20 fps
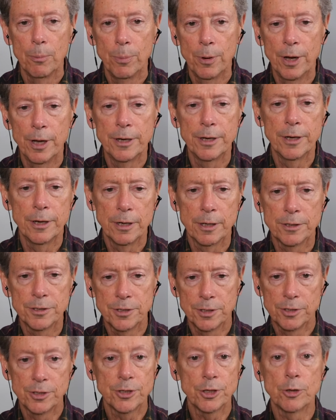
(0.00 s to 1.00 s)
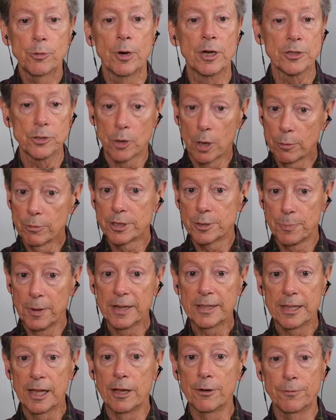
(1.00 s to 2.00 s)
but in a sincere way. So I
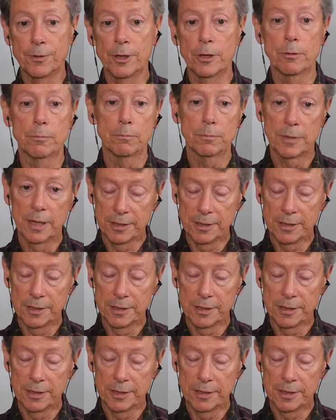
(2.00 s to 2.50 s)
respect that view.